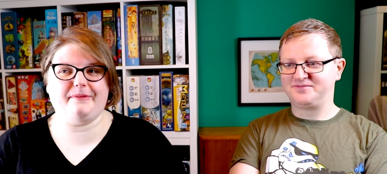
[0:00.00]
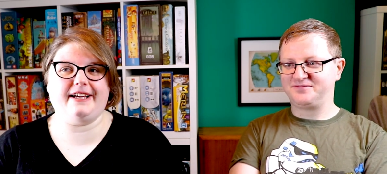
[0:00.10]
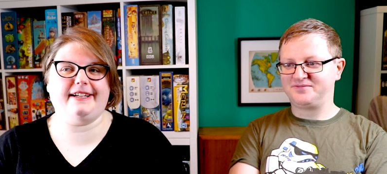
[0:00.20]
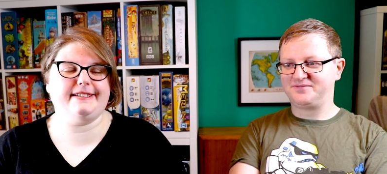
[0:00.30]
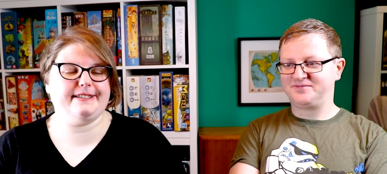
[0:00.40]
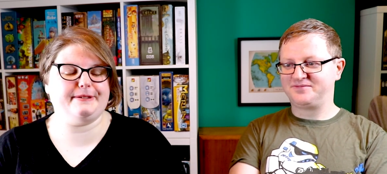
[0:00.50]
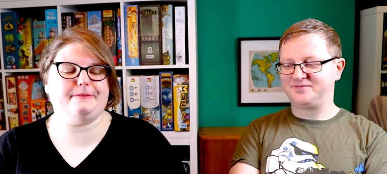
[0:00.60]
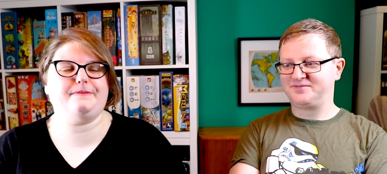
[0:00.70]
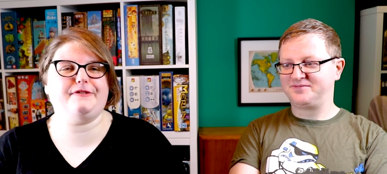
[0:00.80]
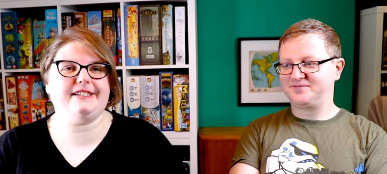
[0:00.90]
Speaker 1: can play.
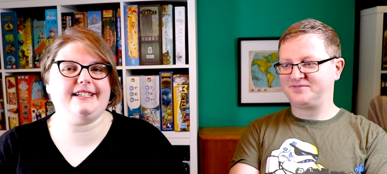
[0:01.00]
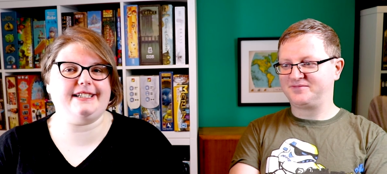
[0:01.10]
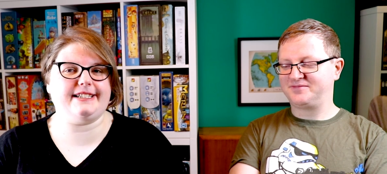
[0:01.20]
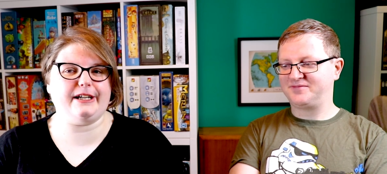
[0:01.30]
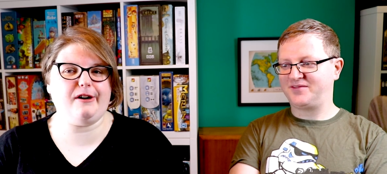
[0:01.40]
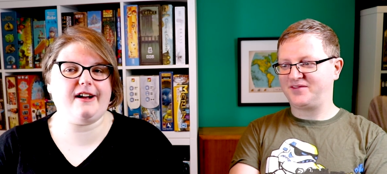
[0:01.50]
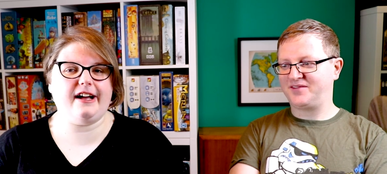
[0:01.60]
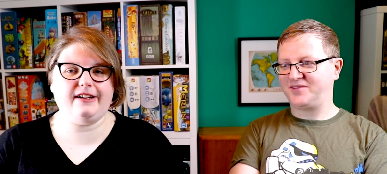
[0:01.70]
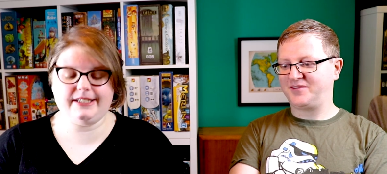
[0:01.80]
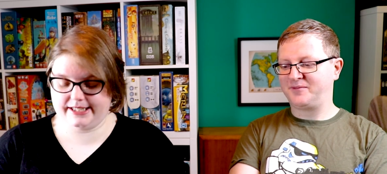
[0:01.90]
So fantastic. All
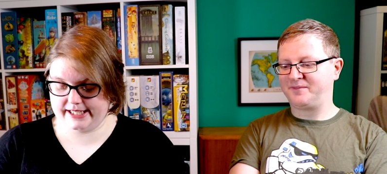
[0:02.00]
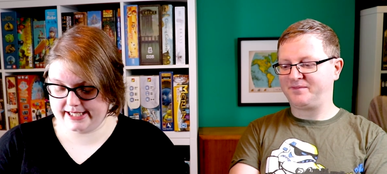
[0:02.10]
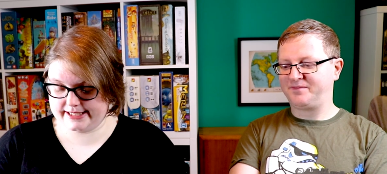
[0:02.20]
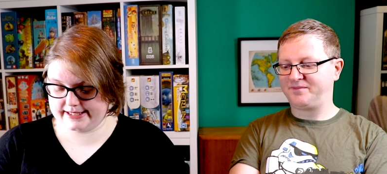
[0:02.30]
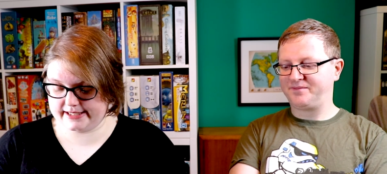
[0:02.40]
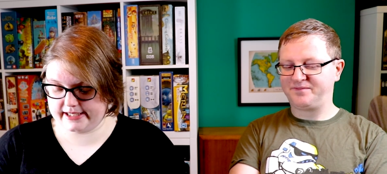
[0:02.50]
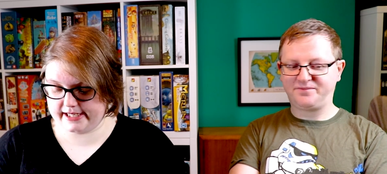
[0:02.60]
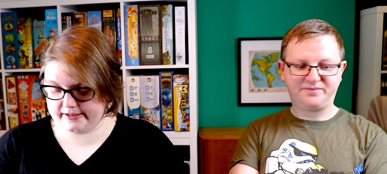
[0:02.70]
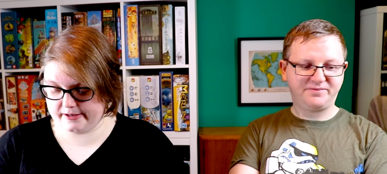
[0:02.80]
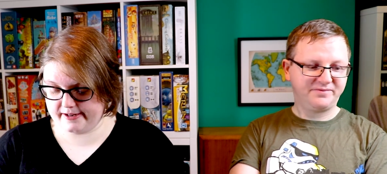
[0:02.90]
right, on to the next
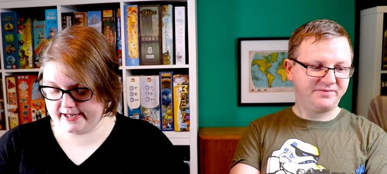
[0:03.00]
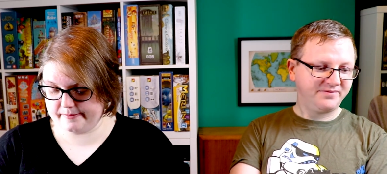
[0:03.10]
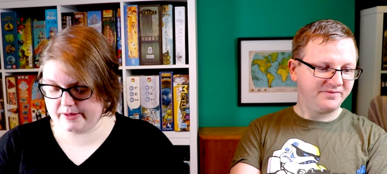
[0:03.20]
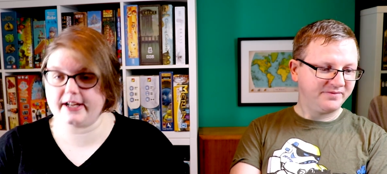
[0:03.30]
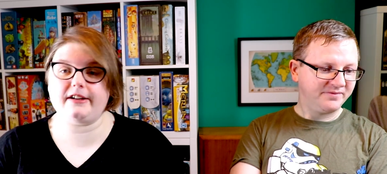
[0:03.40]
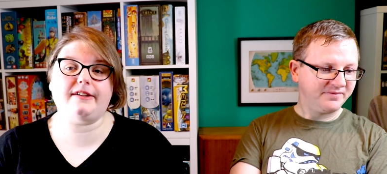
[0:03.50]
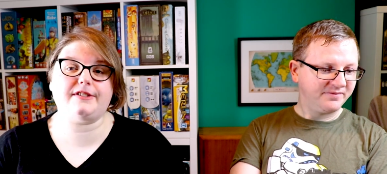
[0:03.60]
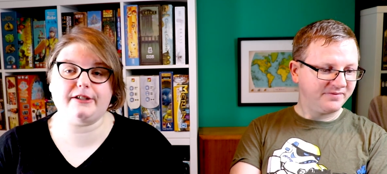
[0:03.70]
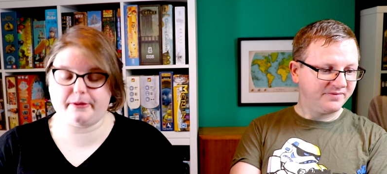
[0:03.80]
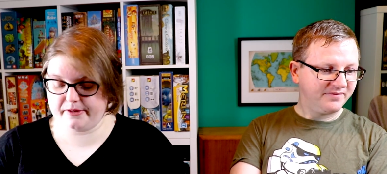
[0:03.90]
category. And I'm going to
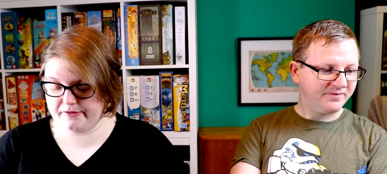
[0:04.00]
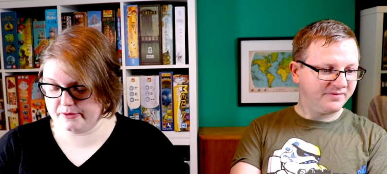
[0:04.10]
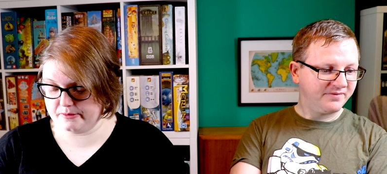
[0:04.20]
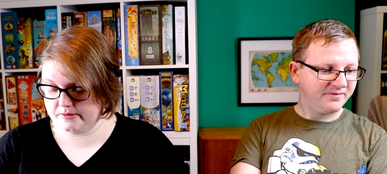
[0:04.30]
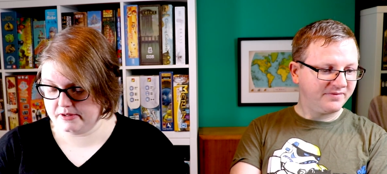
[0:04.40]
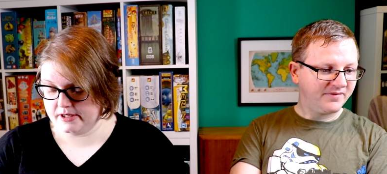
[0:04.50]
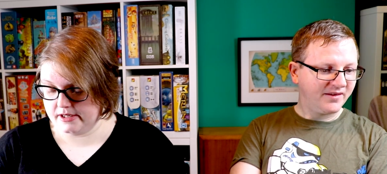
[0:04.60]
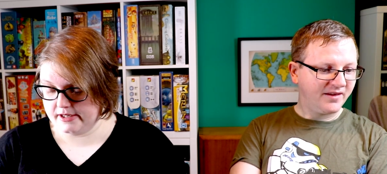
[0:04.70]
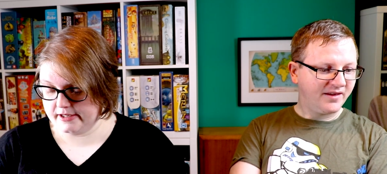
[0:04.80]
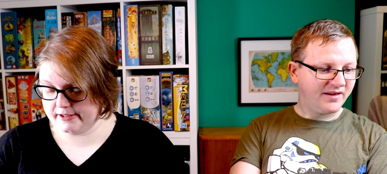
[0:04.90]
have to look at my phone.
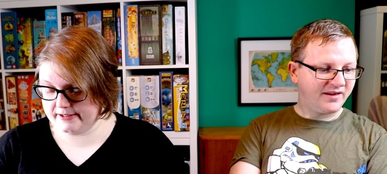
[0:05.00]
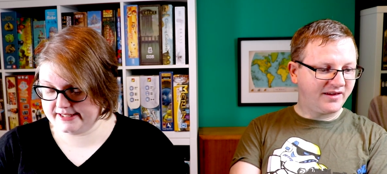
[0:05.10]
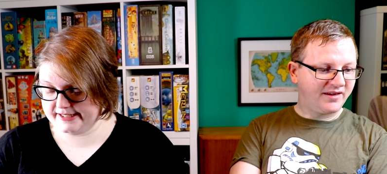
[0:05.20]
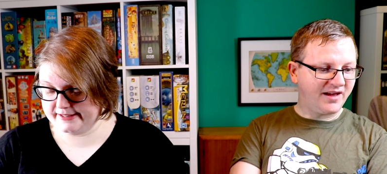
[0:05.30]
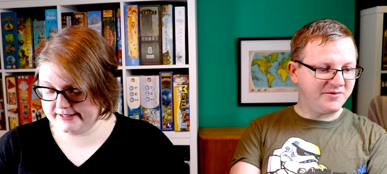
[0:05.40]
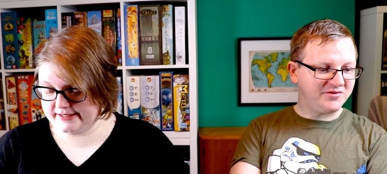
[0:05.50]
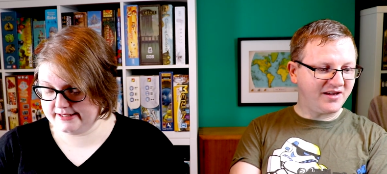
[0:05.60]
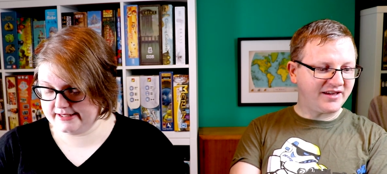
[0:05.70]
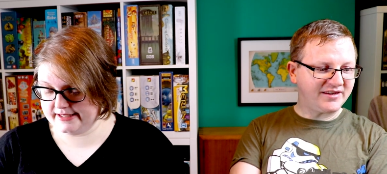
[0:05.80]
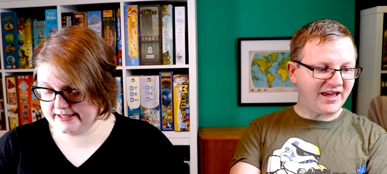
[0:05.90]
Curses. Games
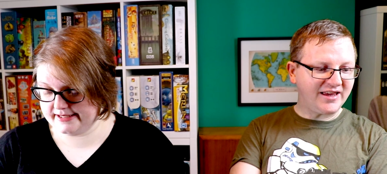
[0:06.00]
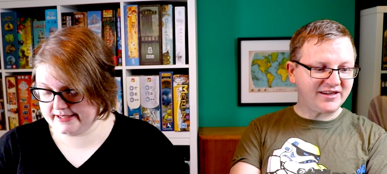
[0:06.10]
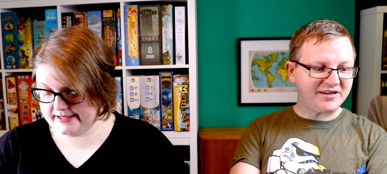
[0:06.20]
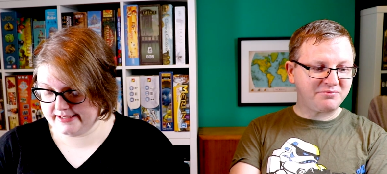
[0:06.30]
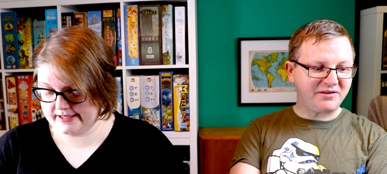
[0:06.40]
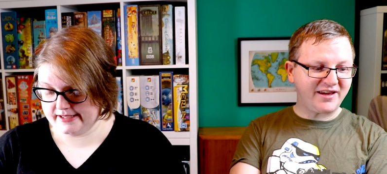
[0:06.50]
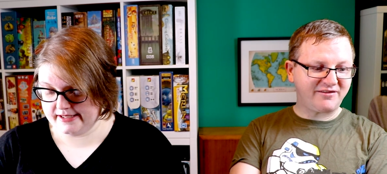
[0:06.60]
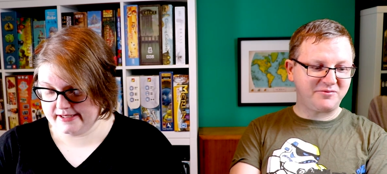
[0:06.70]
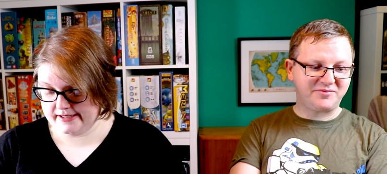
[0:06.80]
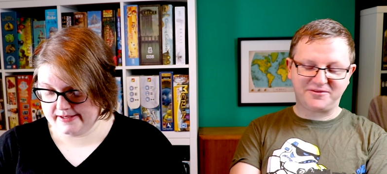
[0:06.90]
you like
Speaker 2: a dedicated
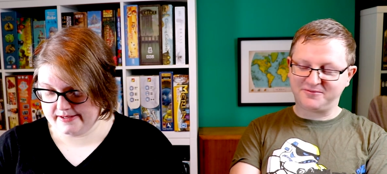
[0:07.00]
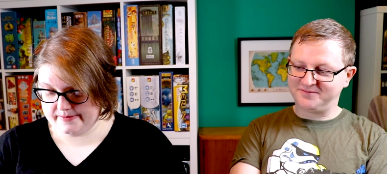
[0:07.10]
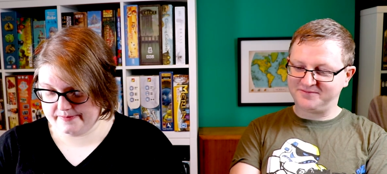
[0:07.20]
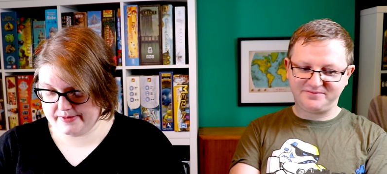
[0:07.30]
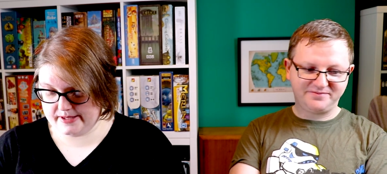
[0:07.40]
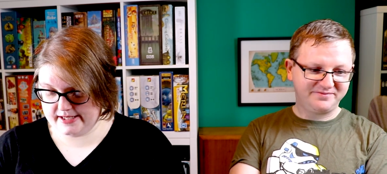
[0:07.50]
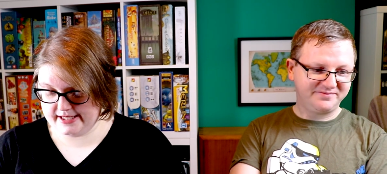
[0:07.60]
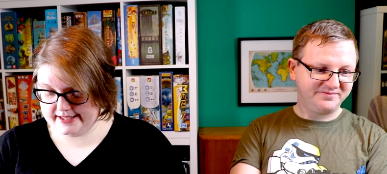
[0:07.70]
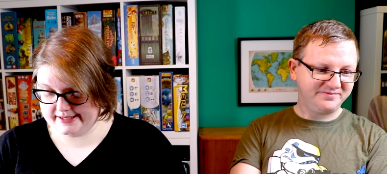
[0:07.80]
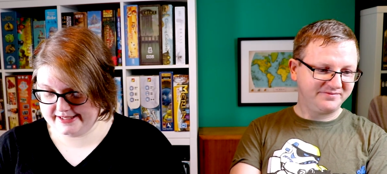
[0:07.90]
play group to.
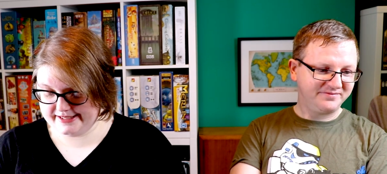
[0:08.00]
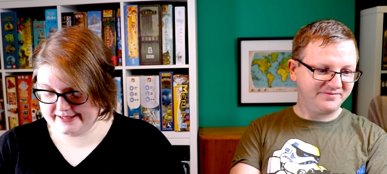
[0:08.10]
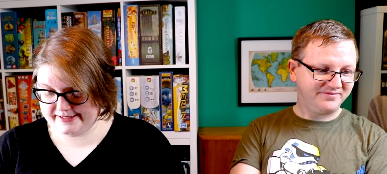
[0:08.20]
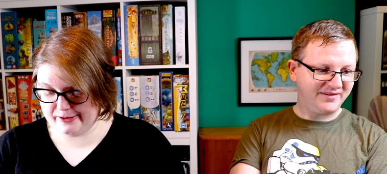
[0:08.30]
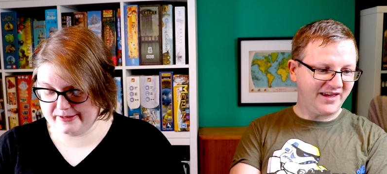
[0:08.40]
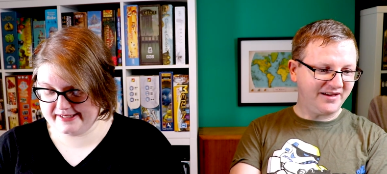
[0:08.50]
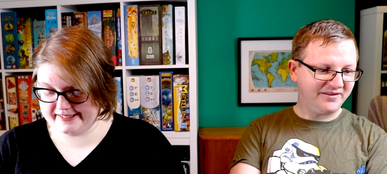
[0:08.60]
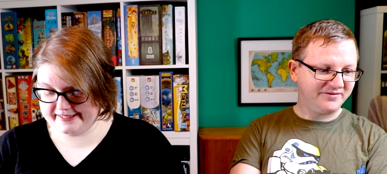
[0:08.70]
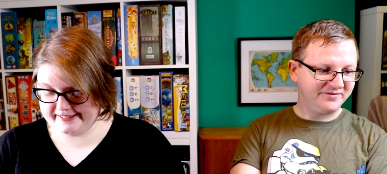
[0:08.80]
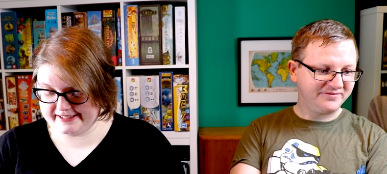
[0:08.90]
Speaker 1: Is it? Oh,
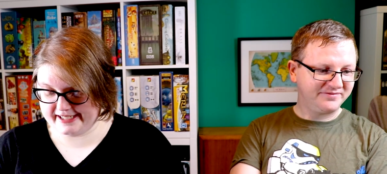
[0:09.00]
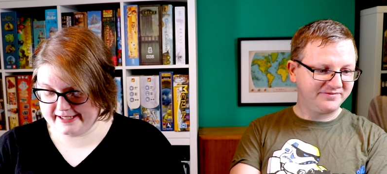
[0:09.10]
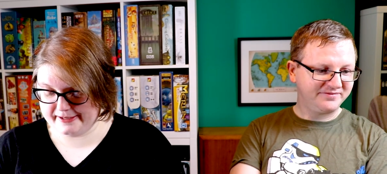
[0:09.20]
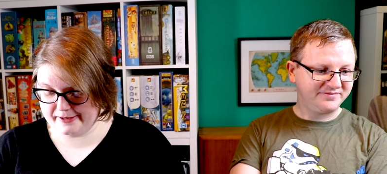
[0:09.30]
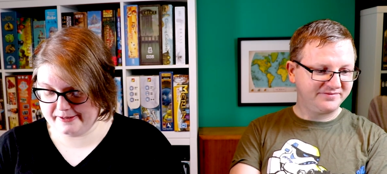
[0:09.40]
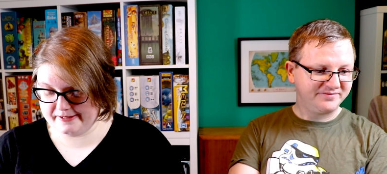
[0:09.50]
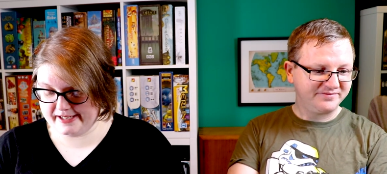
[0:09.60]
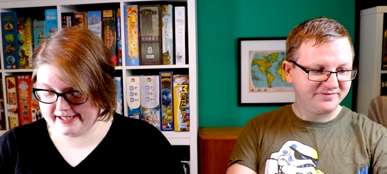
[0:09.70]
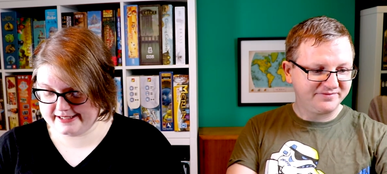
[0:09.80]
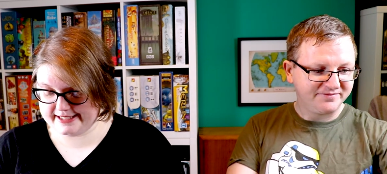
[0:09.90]
yeah. Uh, okay. Oh,
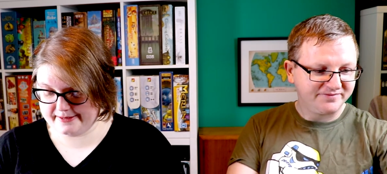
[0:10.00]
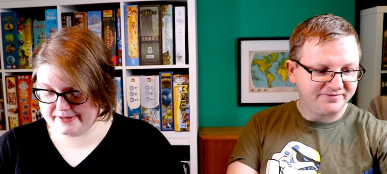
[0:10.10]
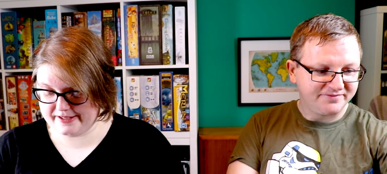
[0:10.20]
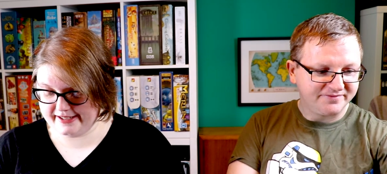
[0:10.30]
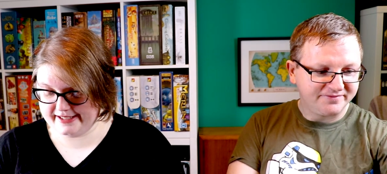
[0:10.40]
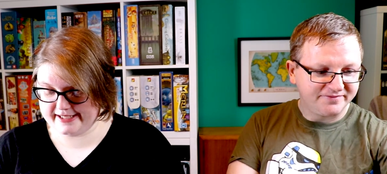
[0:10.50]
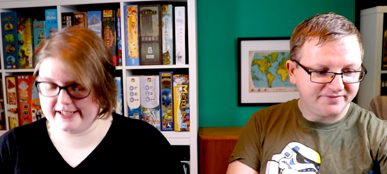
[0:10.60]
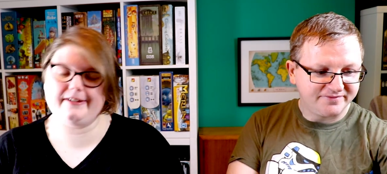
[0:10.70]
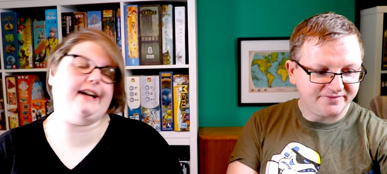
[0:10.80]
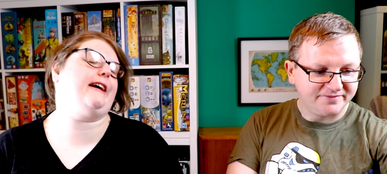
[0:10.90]
yes. Games you like.
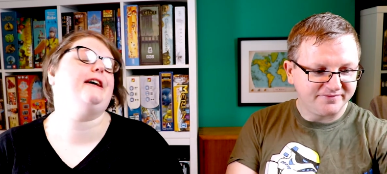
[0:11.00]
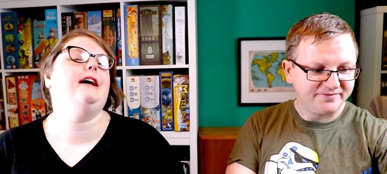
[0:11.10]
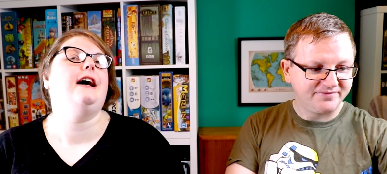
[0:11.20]
okay.